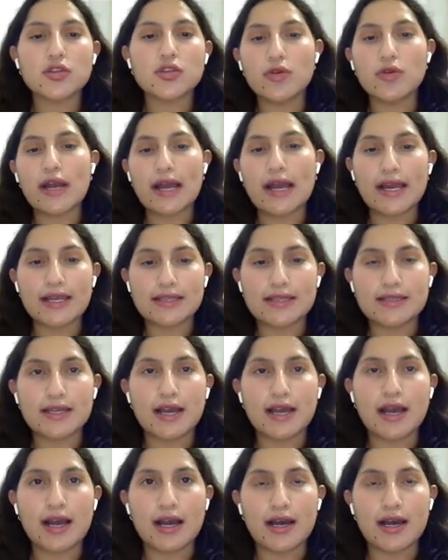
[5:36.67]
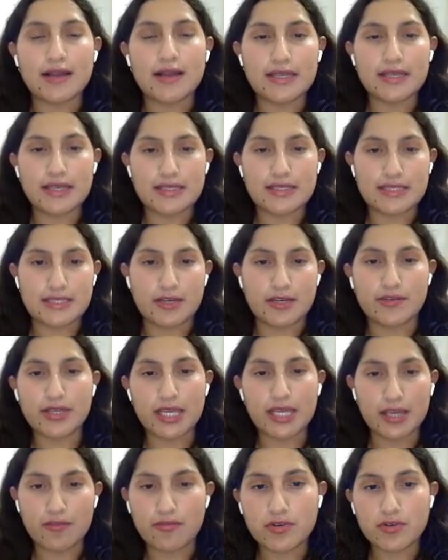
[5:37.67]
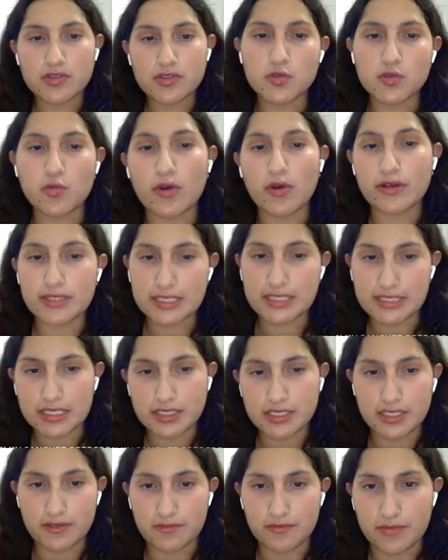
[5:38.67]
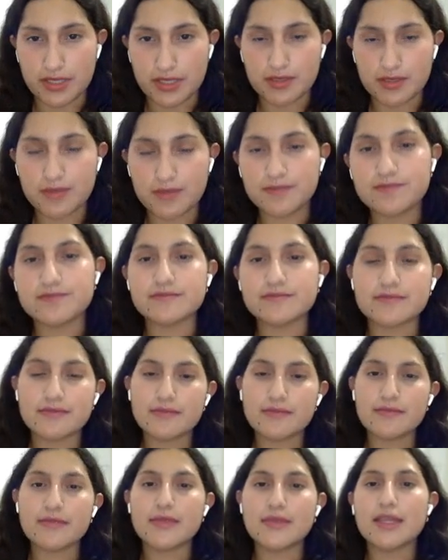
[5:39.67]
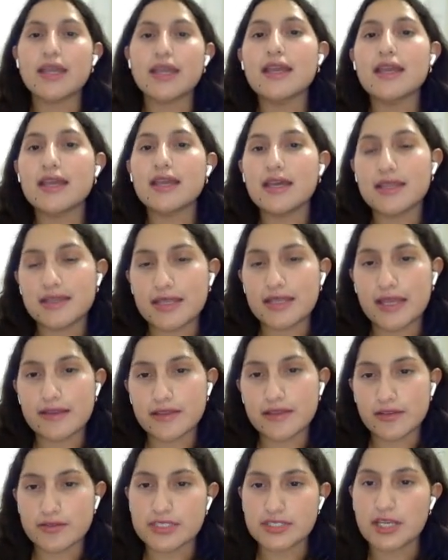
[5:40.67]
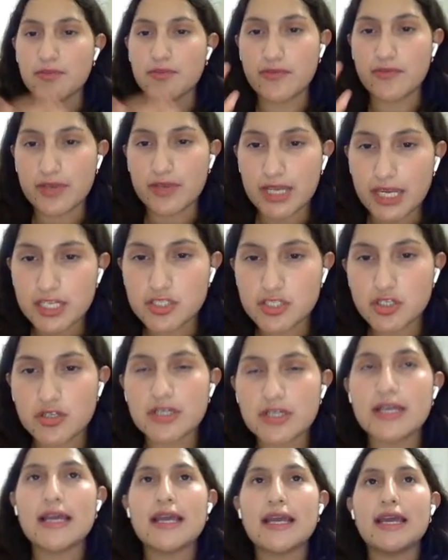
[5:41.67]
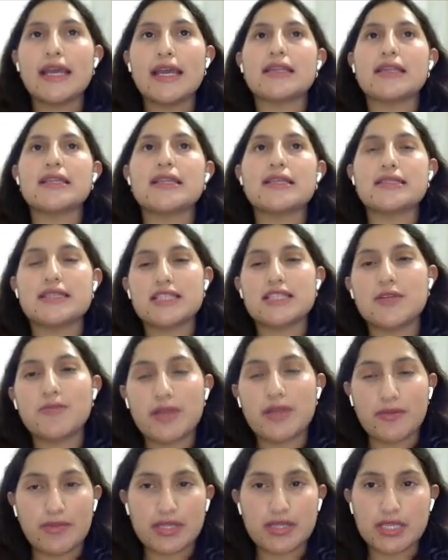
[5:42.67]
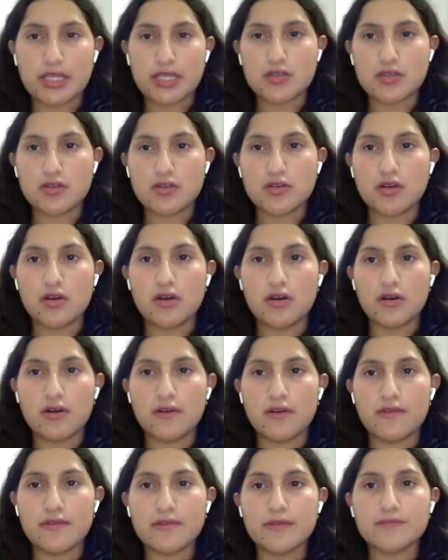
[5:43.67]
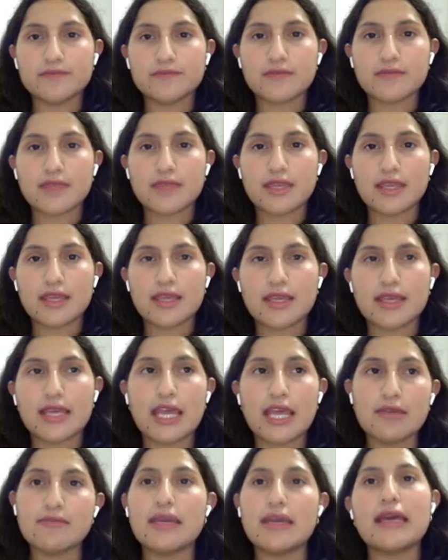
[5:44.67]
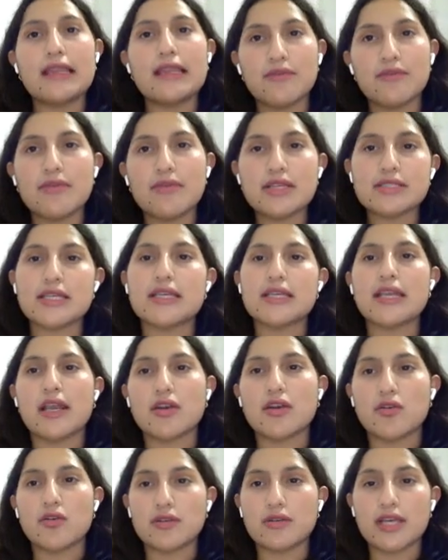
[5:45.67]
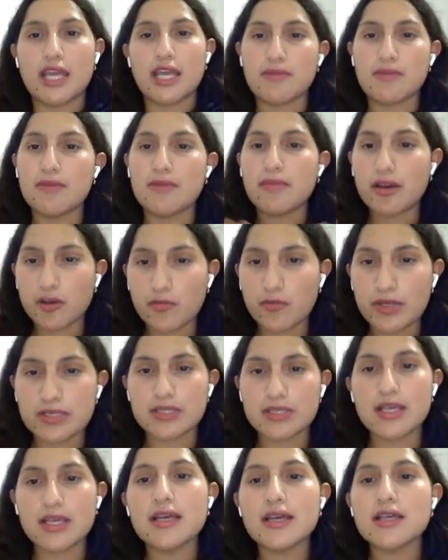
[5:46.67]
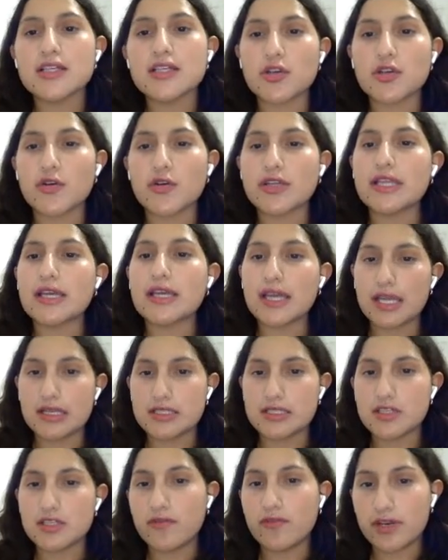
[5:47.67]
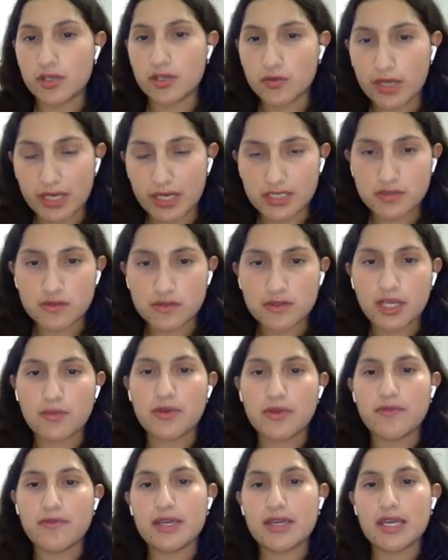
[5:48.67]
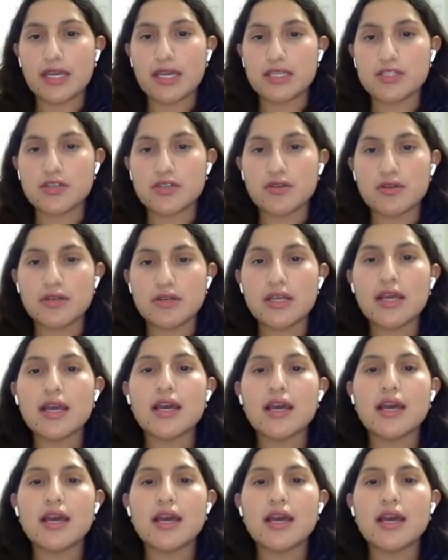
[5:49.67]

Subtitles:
to guide the necessary efforts toward this achievement. Then there is gamification, and this is implementation of game elements in a non-game environment. So in the case of education, gamification